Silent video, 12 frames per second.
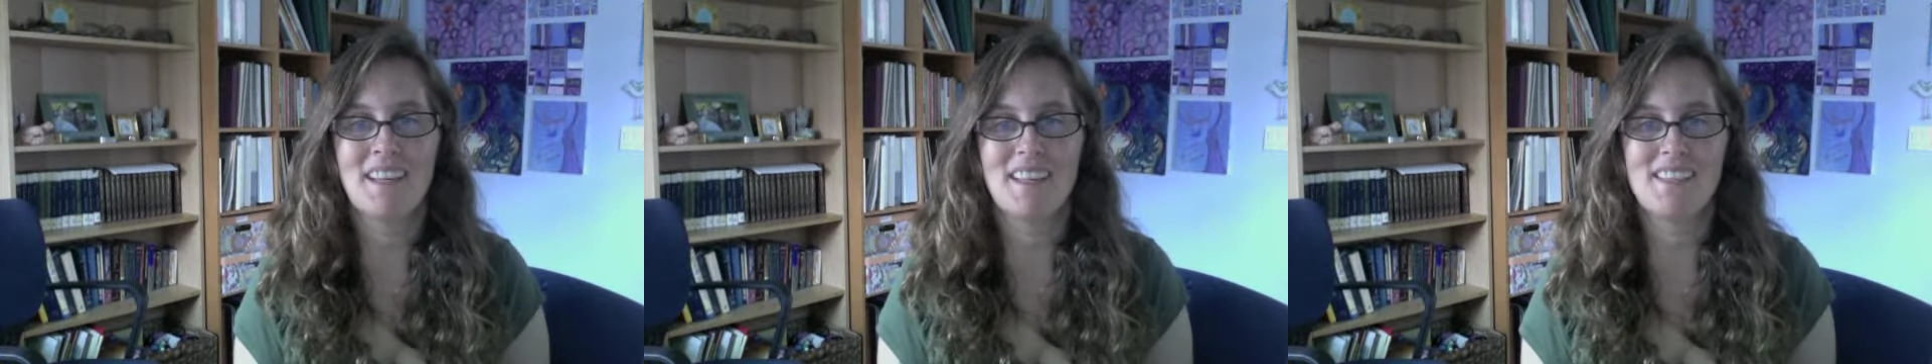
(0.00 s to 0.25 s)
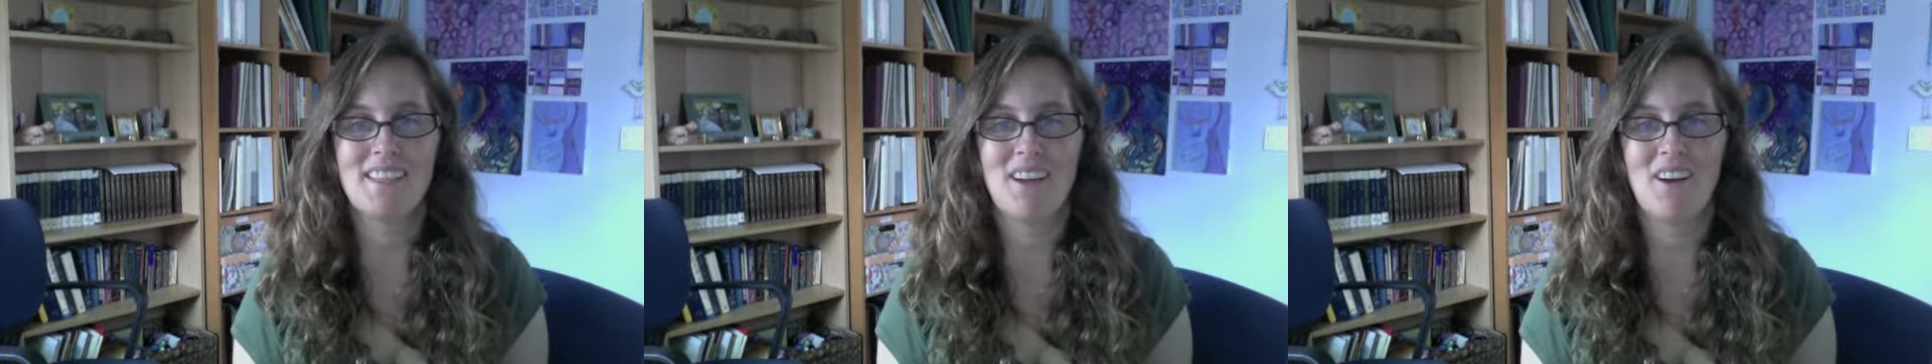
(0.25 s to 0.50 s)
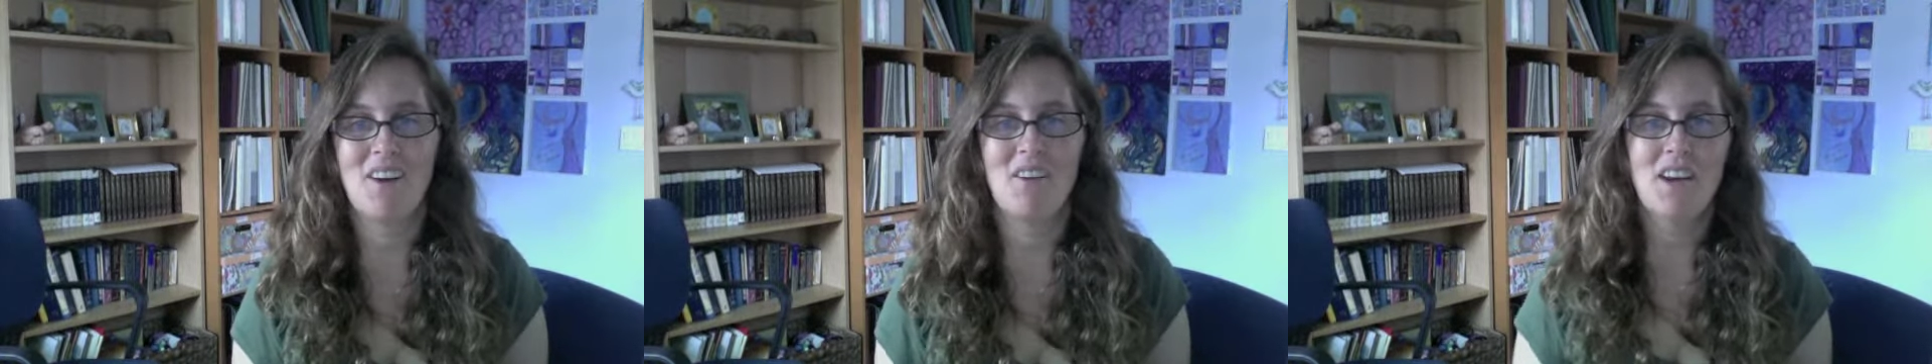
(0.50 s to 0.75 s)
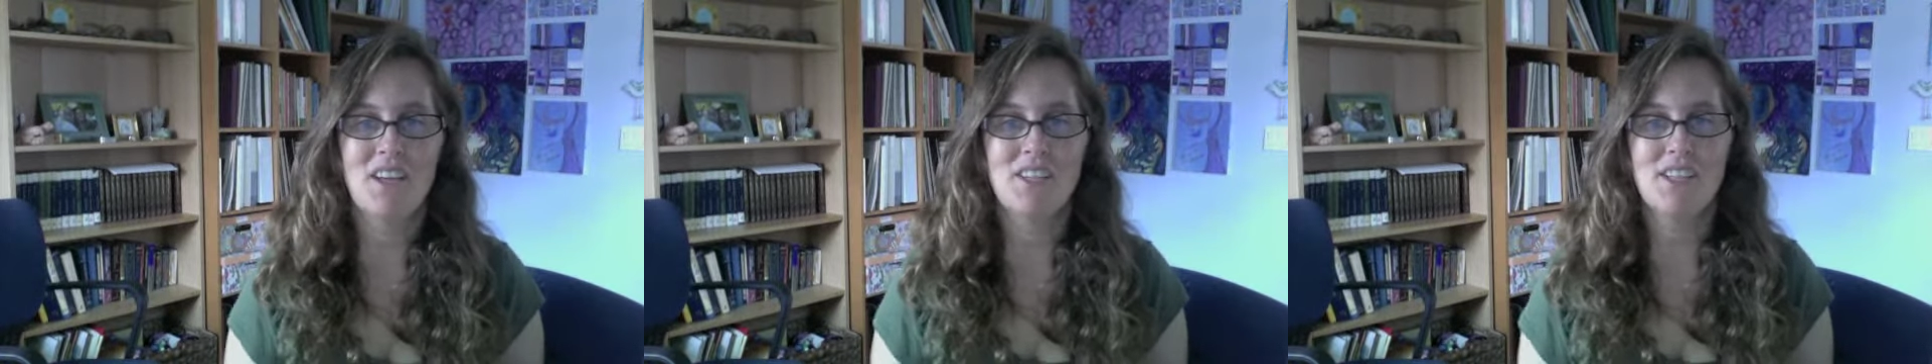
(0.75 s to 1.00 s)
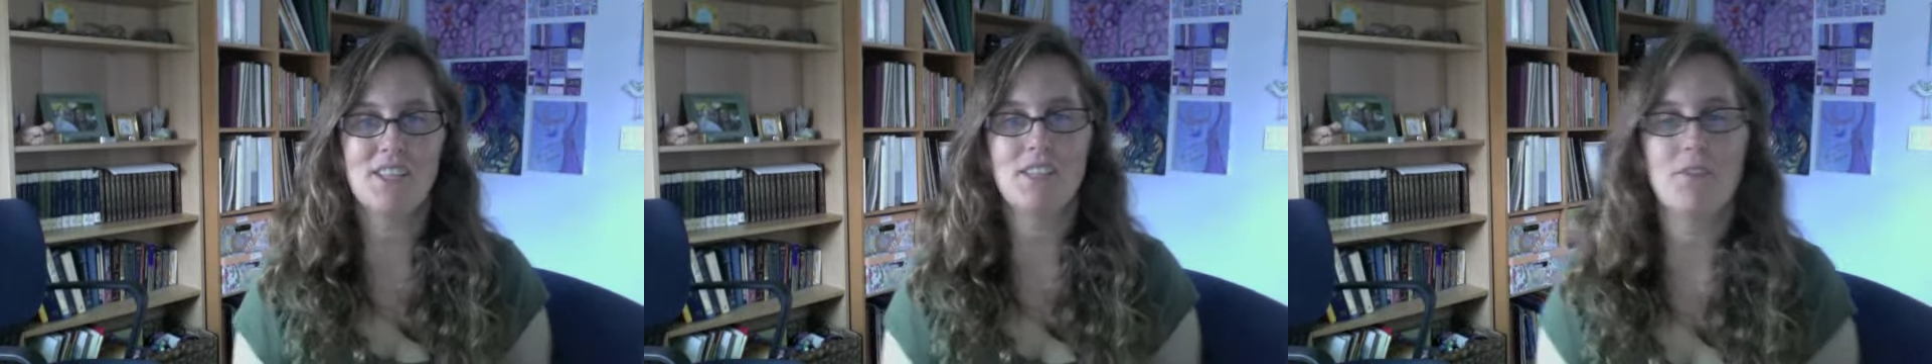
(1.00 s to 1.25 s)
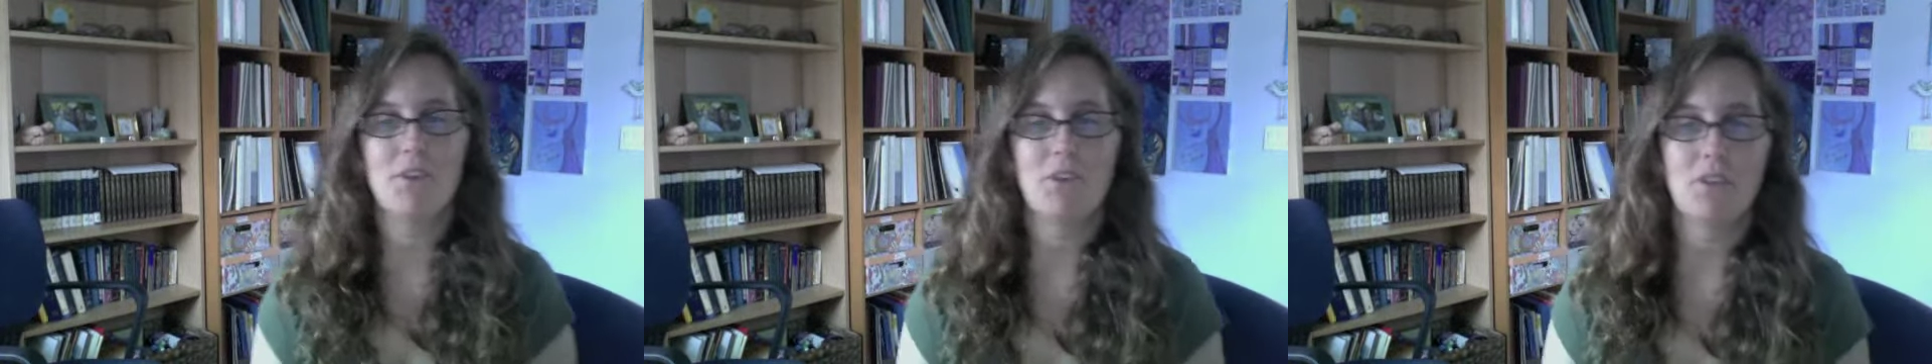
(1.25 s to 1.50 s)
So just a
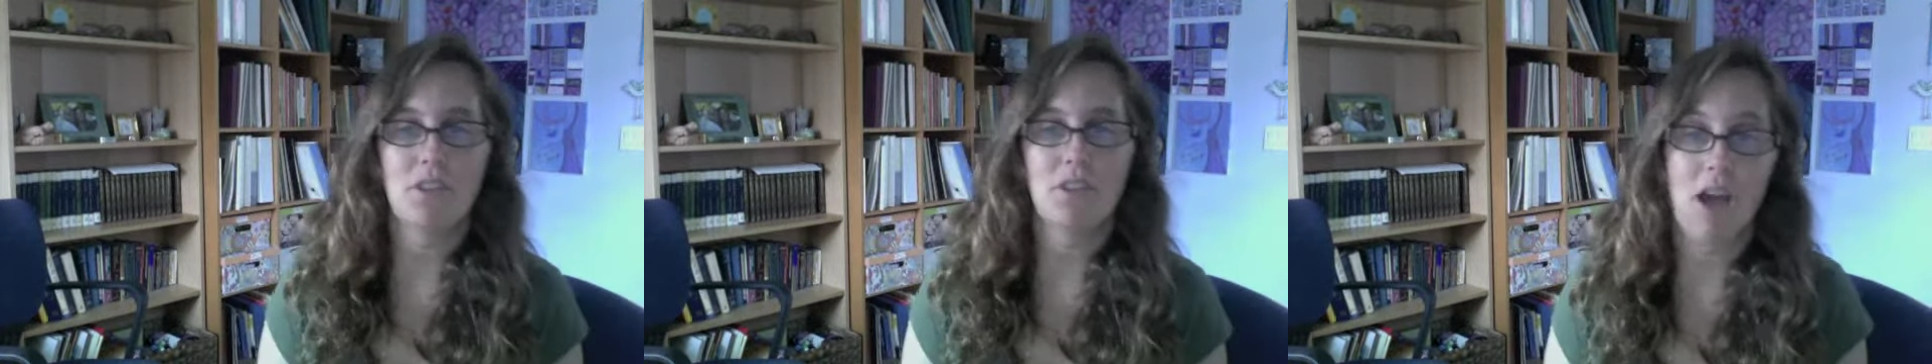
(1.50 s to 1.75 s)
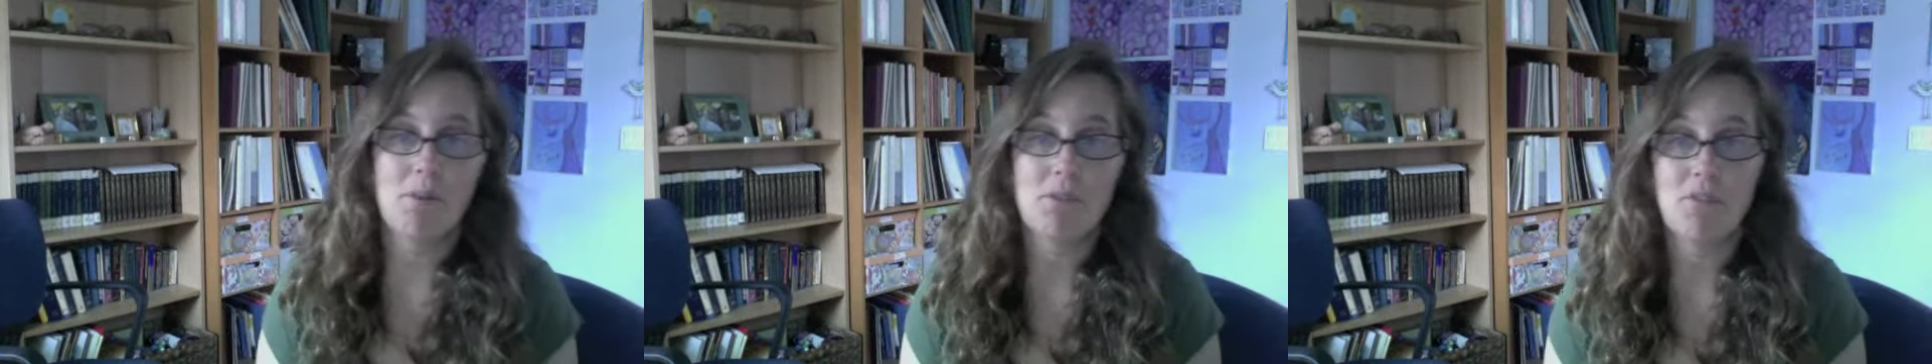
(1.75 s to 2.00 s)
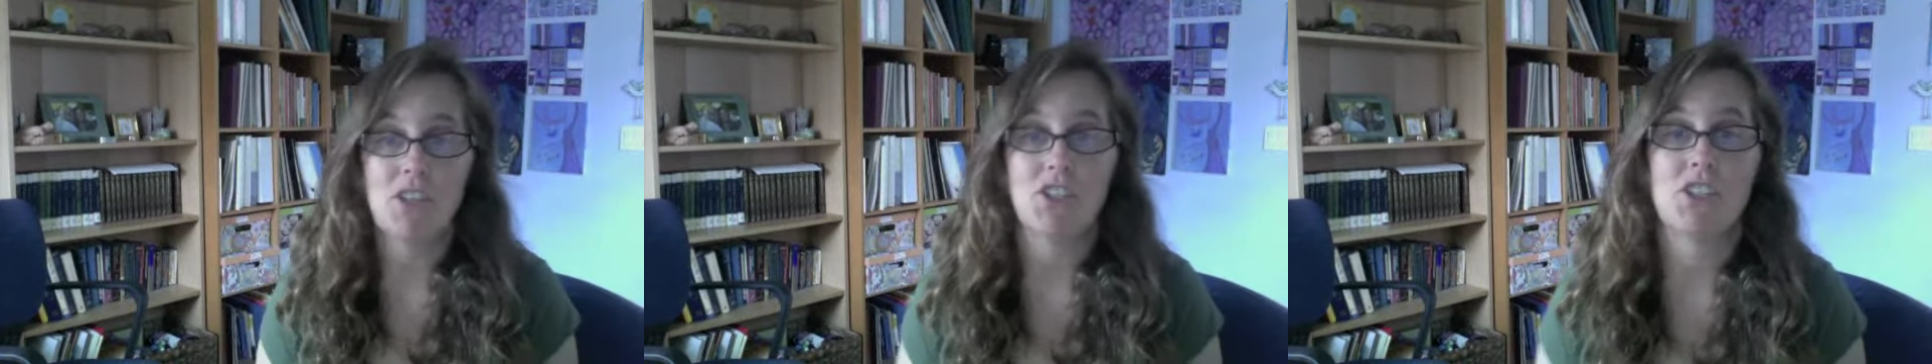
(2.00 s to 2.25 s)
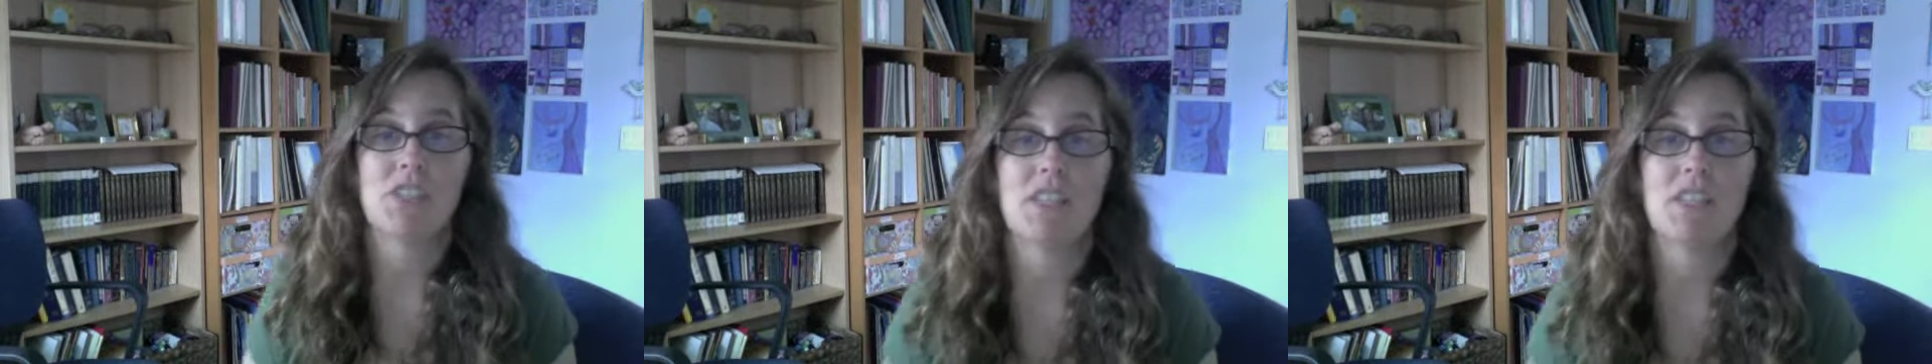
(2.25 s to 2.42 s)
few observations